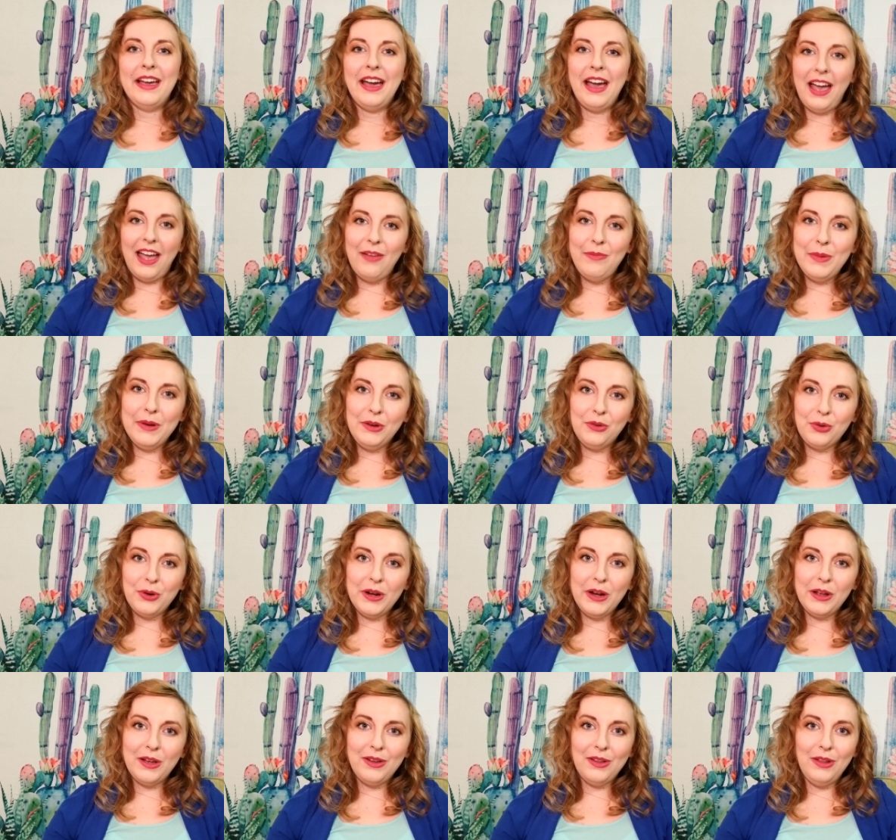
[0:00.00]
I've been
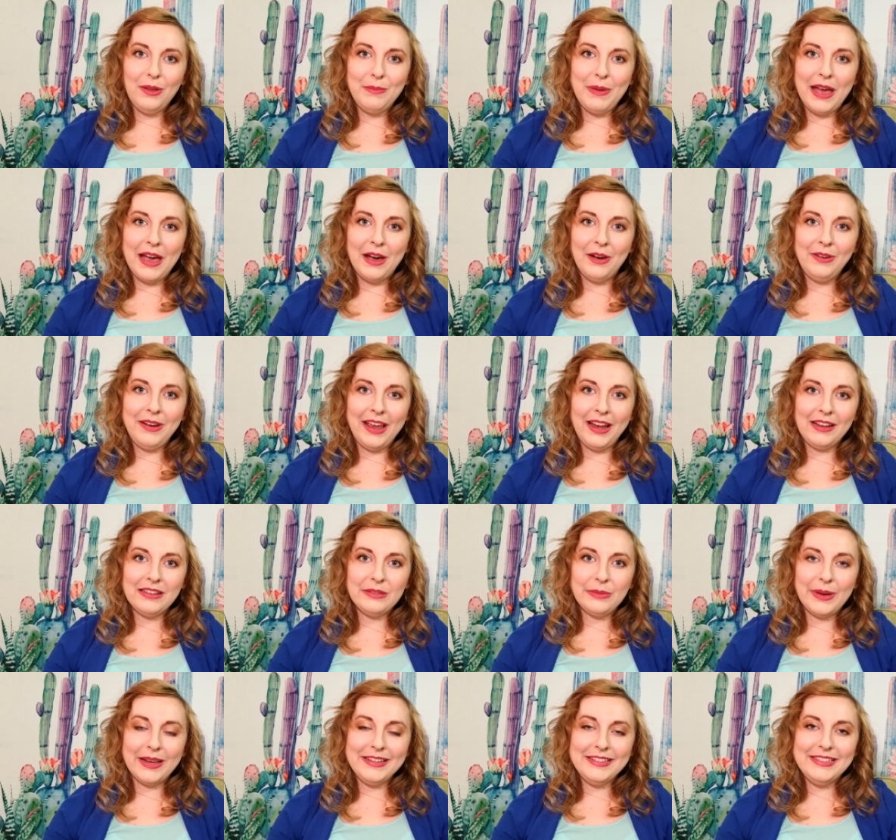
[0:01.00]
critical about
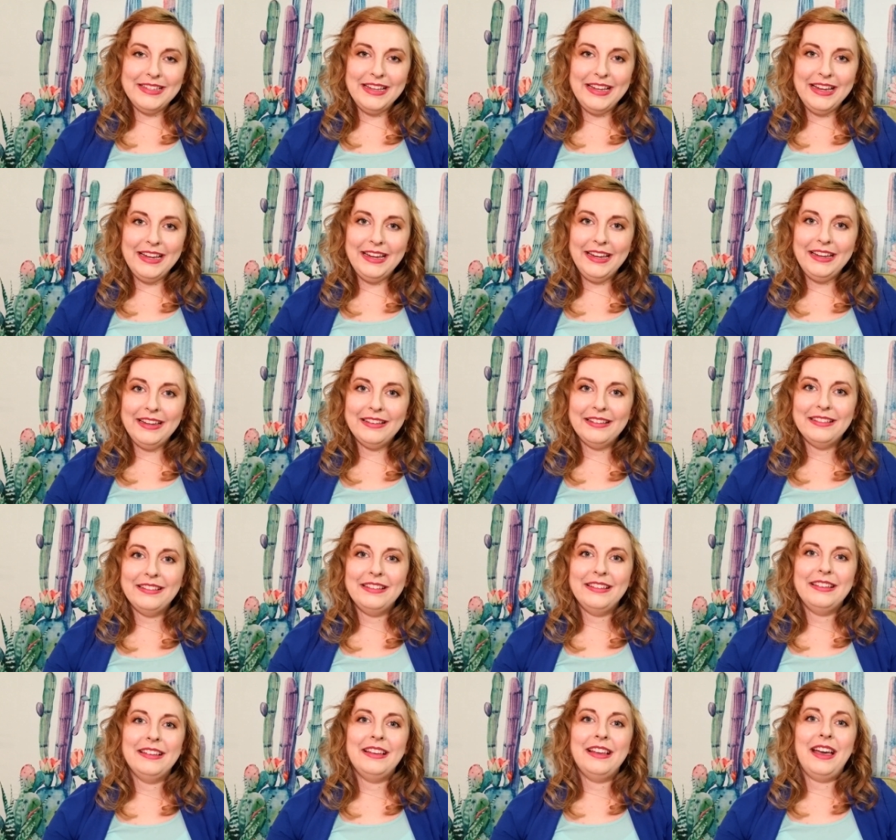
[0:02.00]
XYZ.
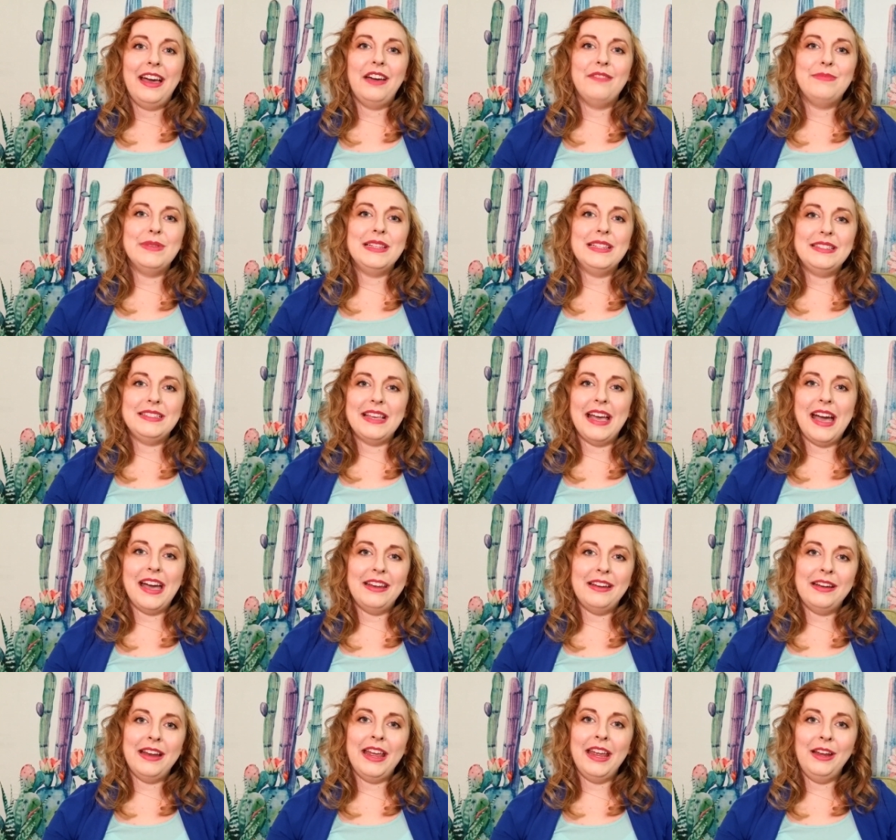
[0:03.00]
I've been sad
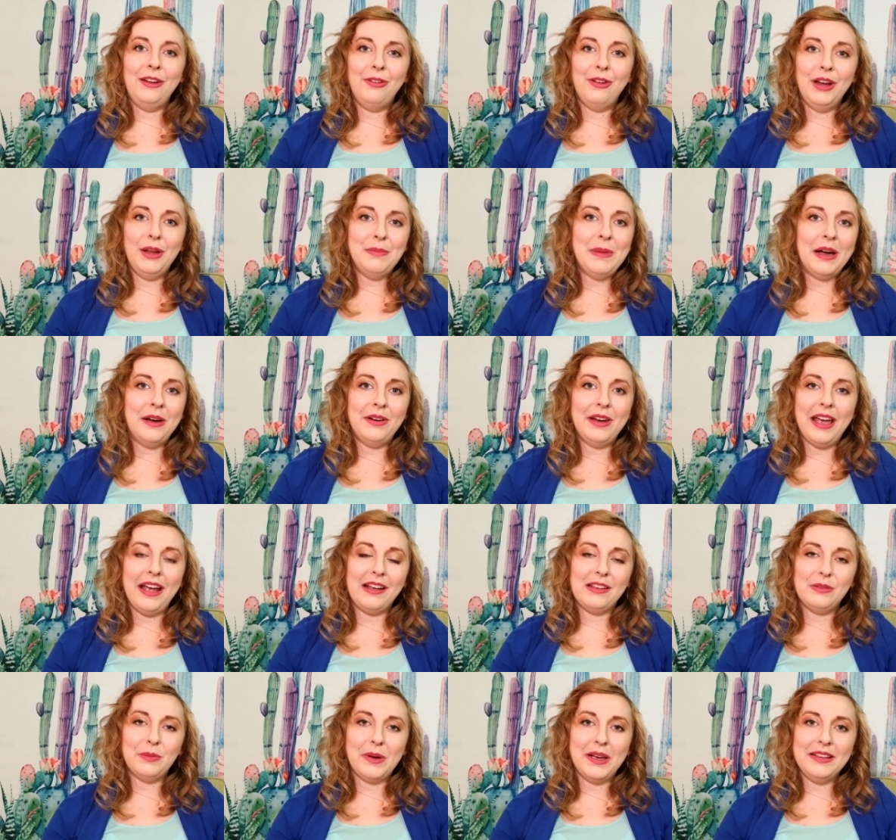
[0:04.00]
and angry about
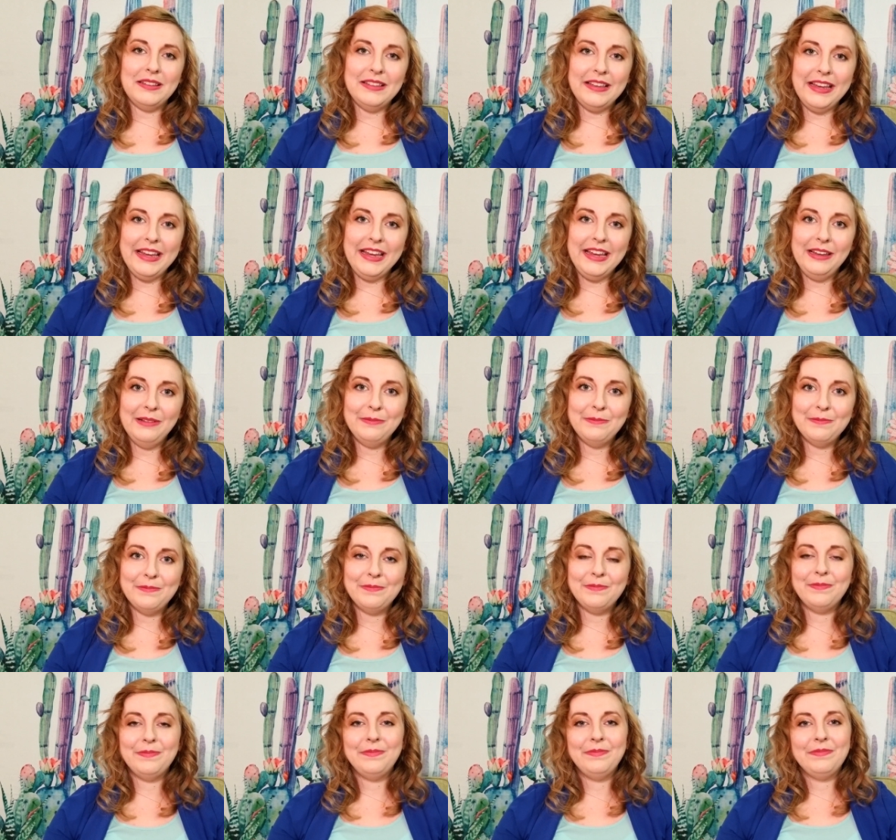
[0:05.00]
XYZ.
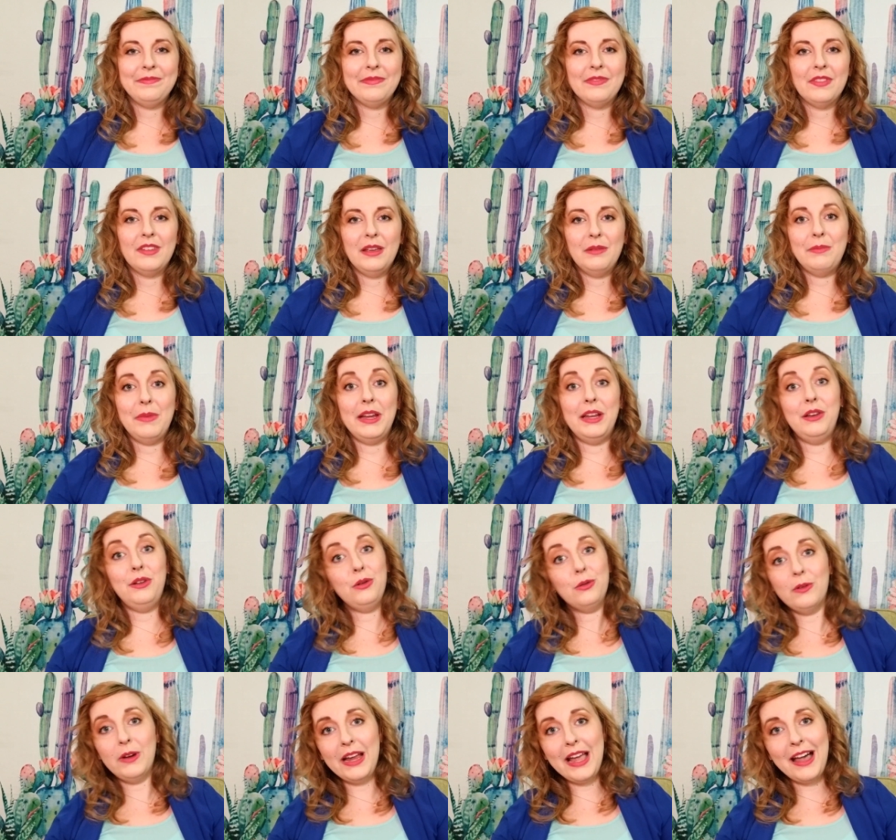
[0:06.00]
My
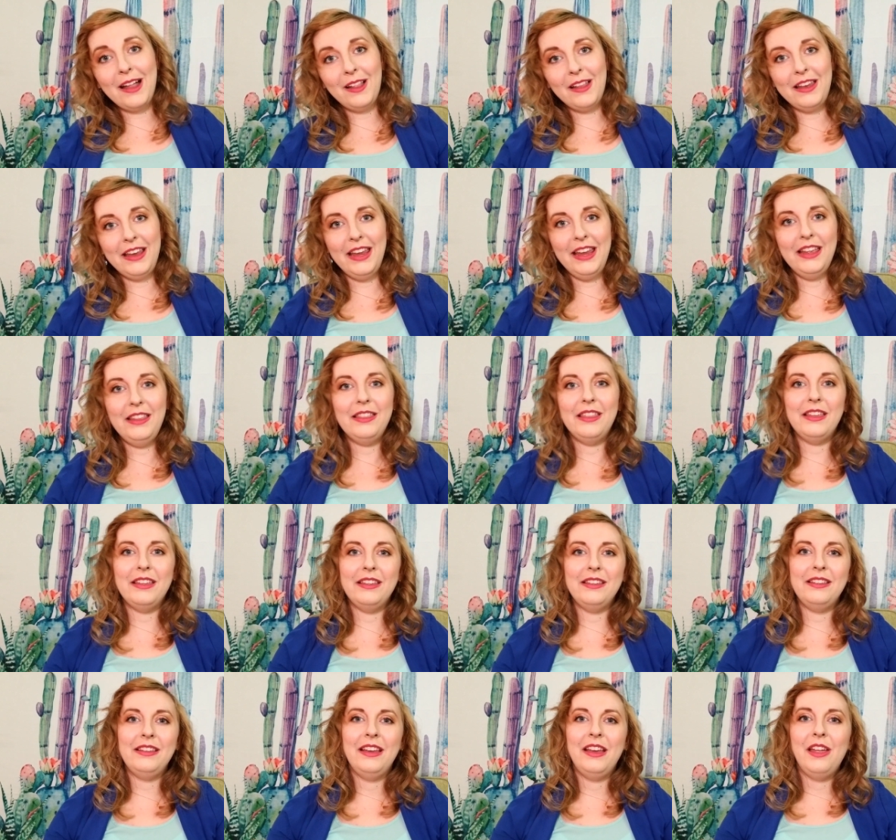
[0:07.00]
new reality,
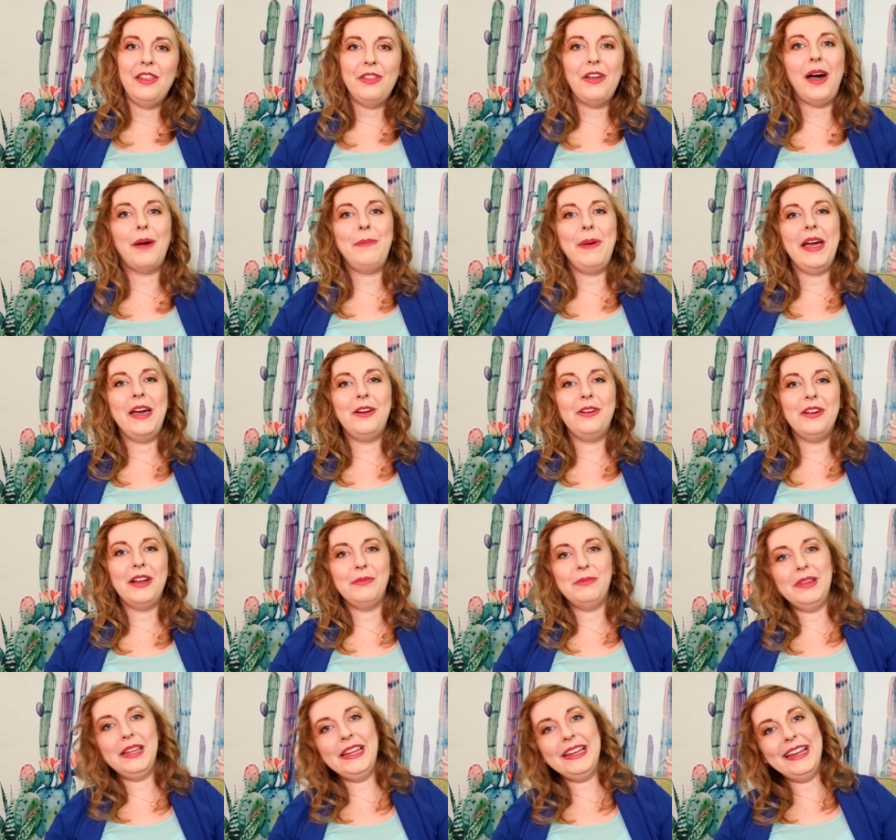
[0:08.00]
the thought pattern
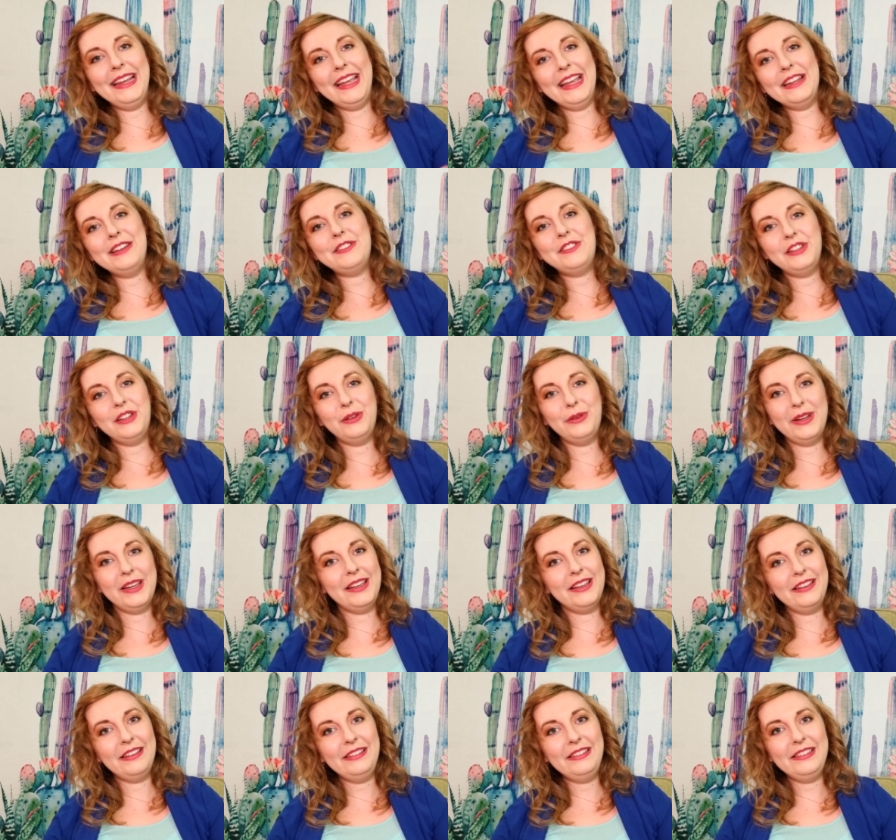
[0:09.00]
I'm leaning into
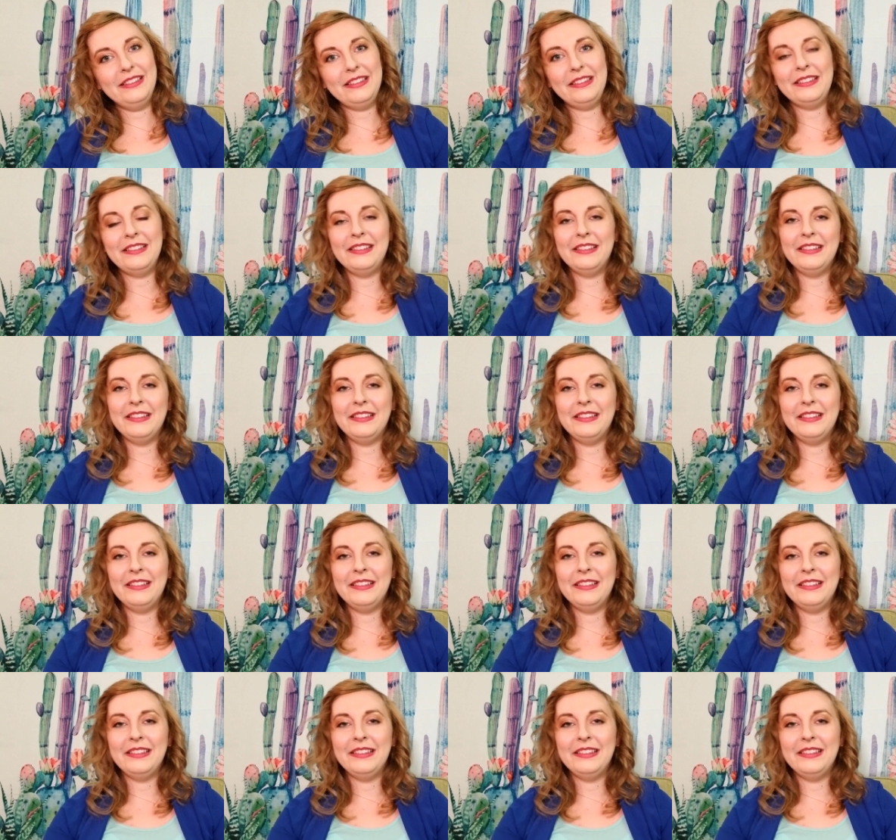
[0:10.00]
is,